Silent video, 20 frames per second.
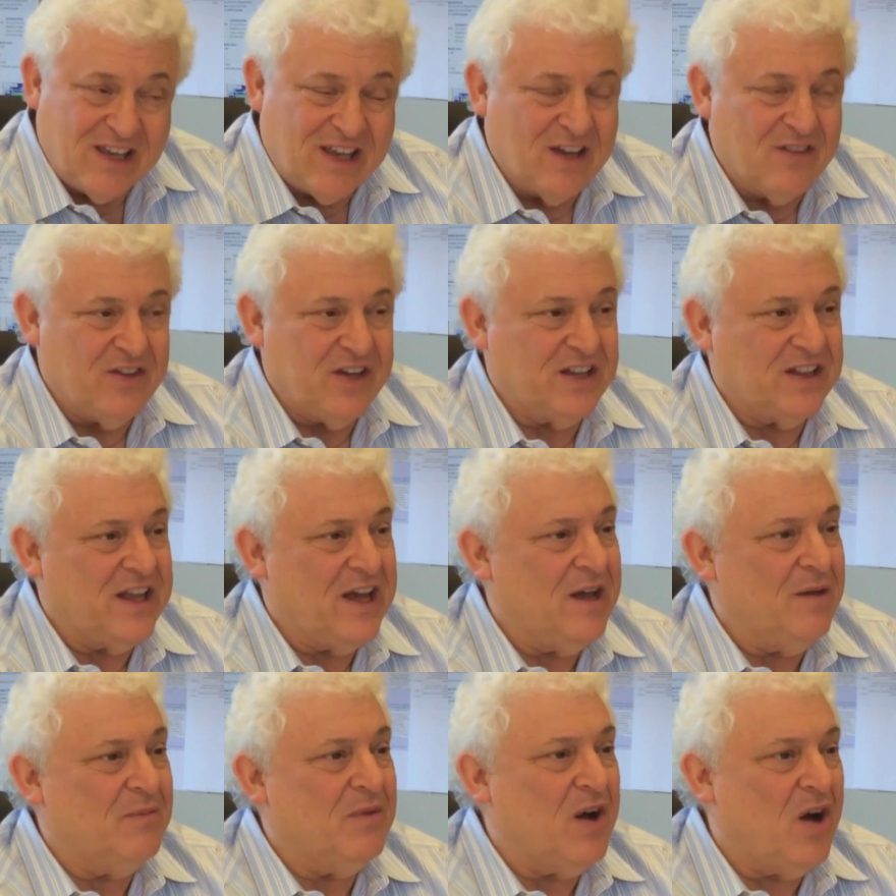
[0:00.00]
giving
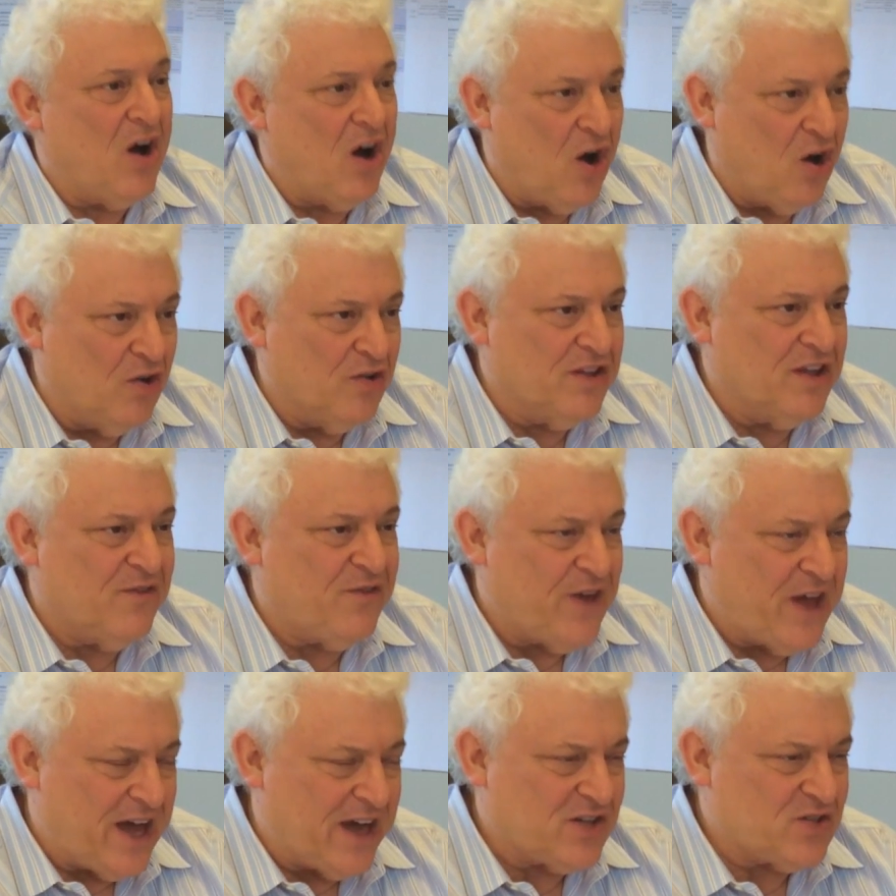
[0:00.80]
them all the
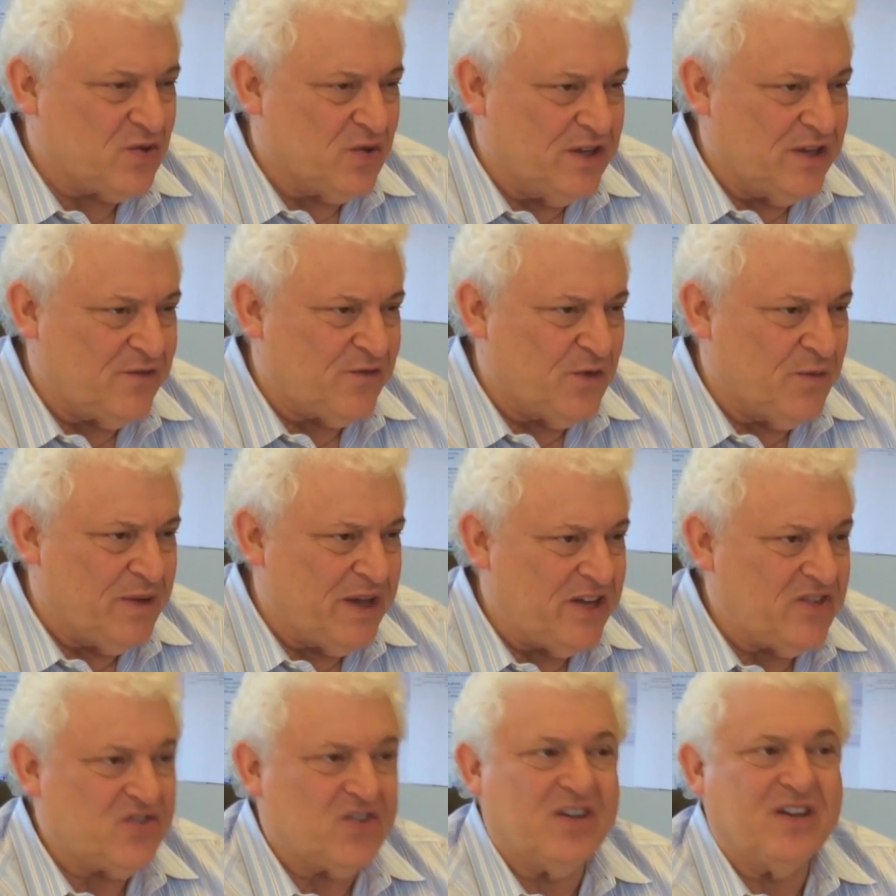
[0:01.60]
factual
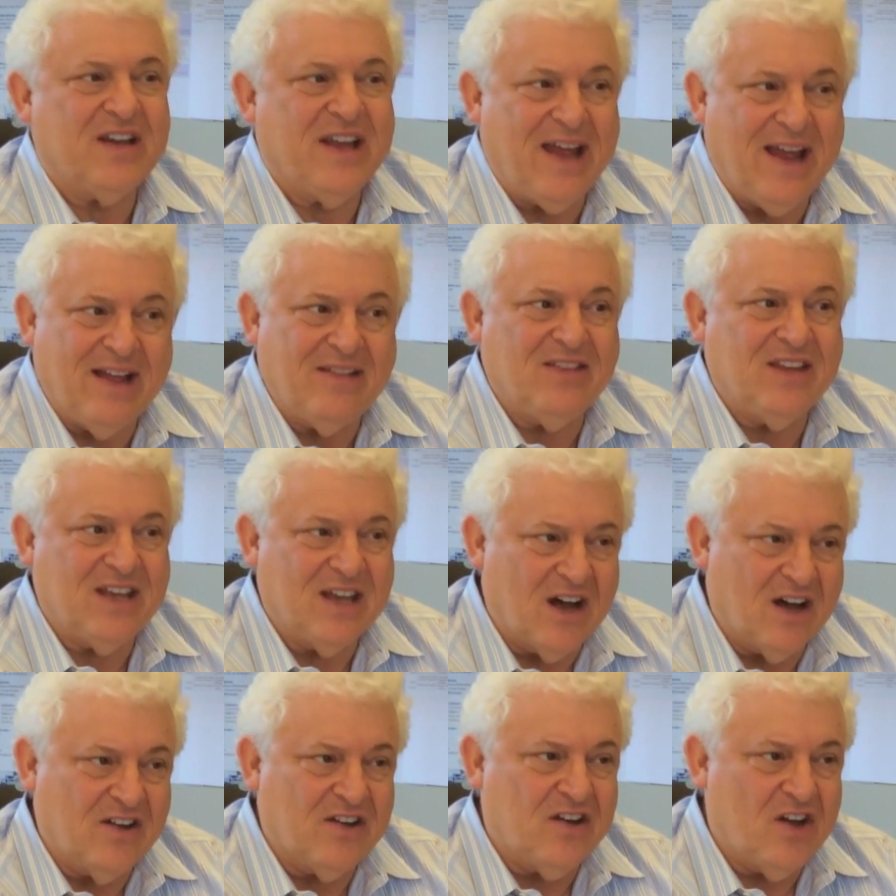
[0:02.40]
information and the
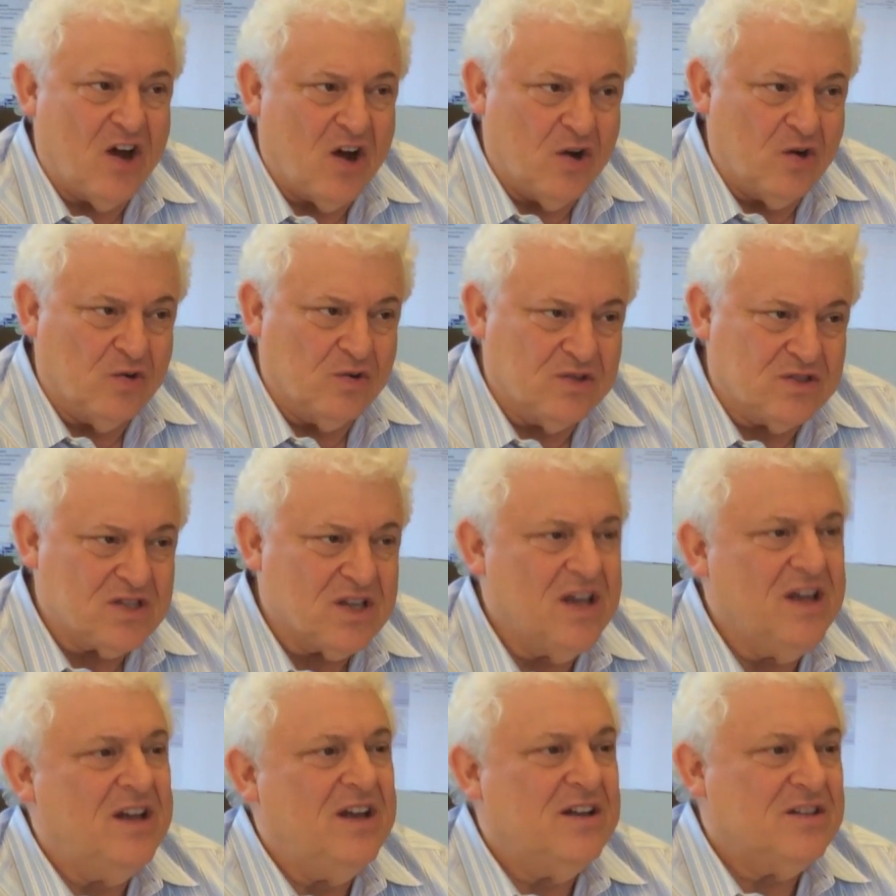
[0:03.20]
unknowns
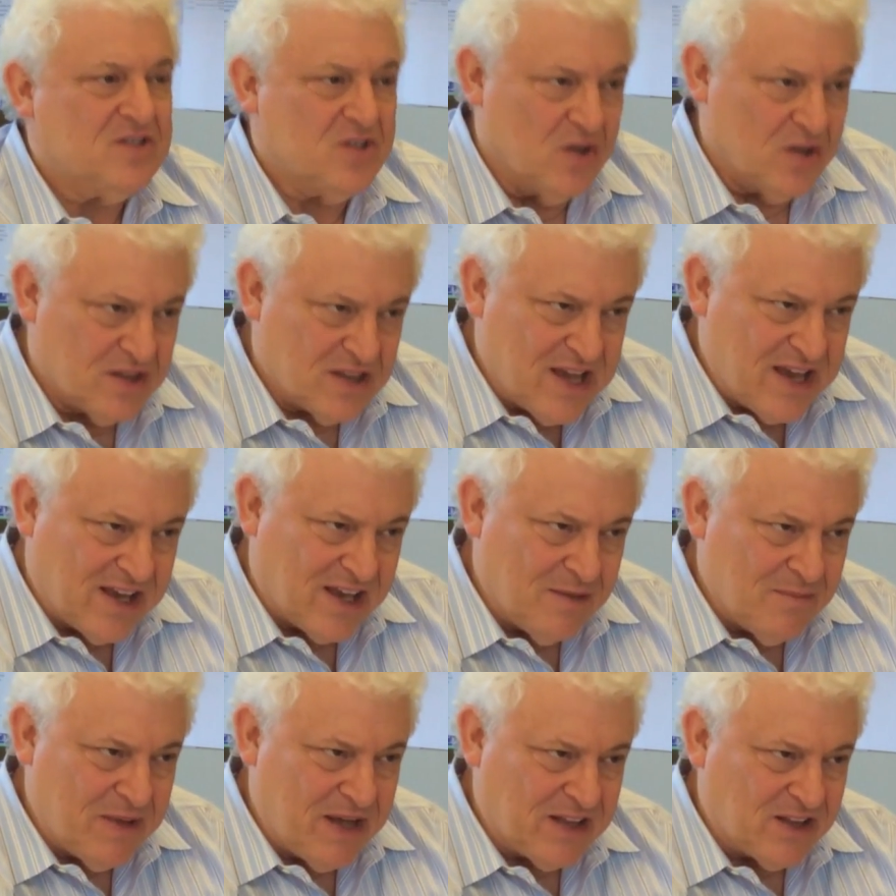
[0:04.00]
so that they
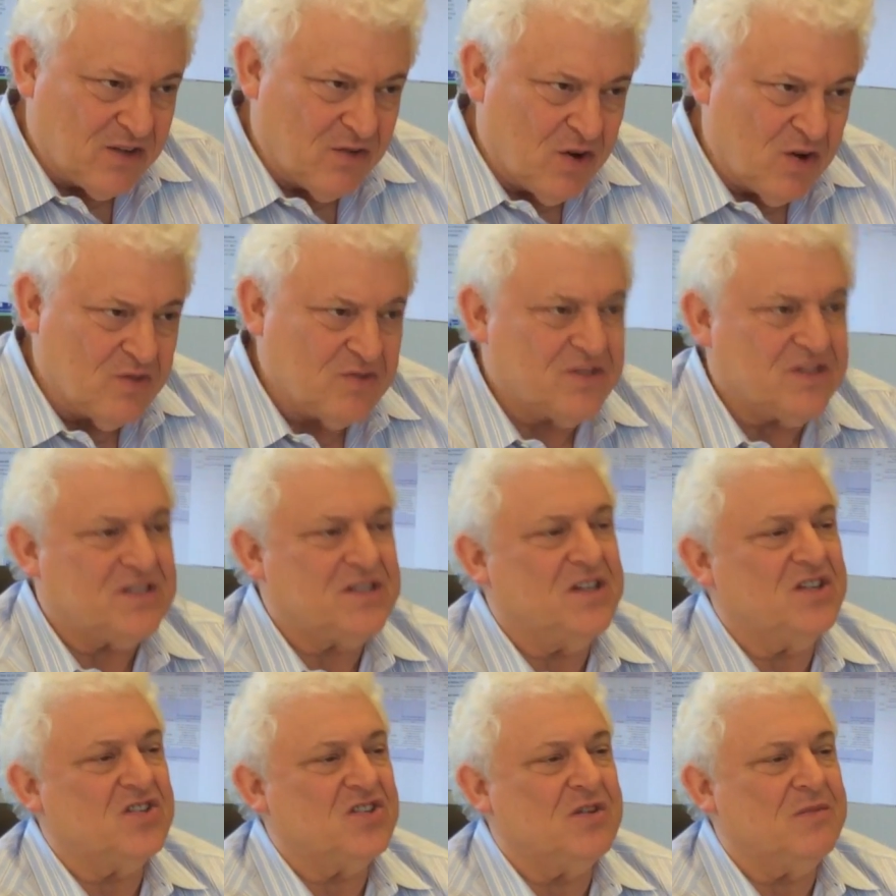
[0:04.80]
can make their own
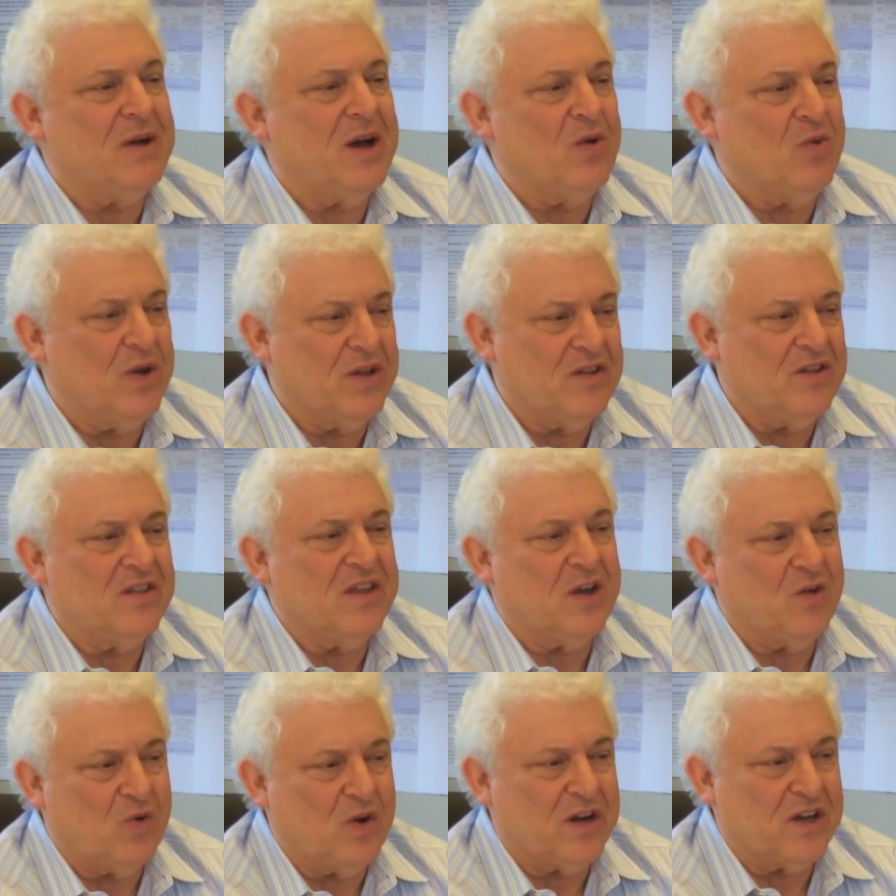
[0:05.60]
decision about whether they
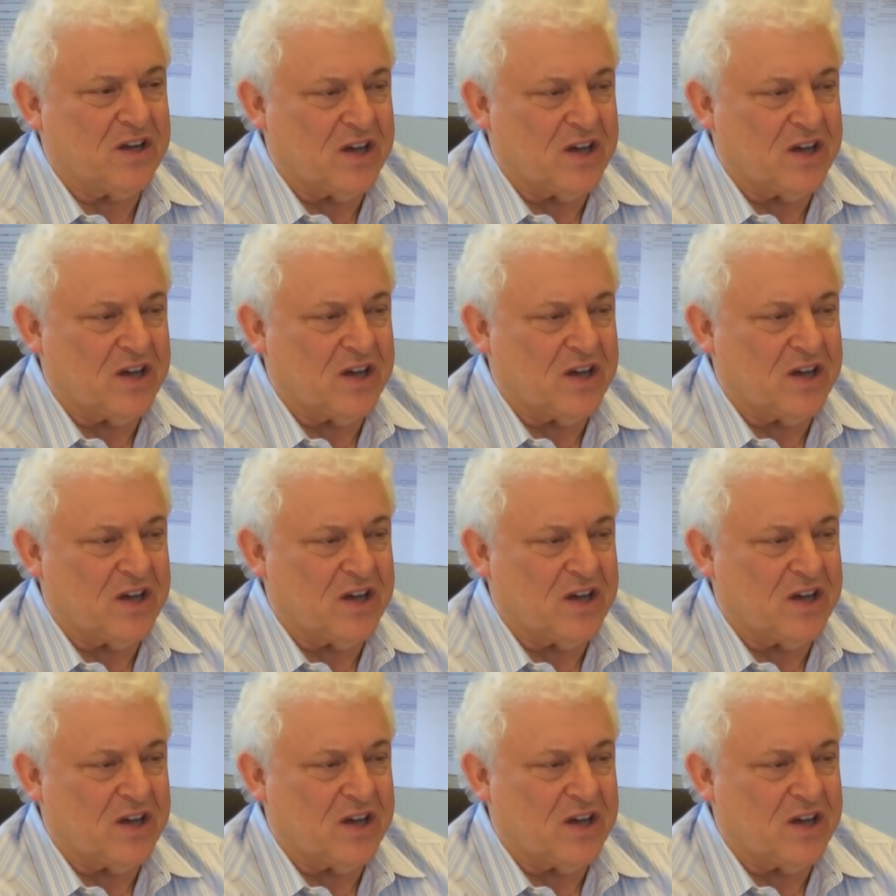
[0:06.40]
want to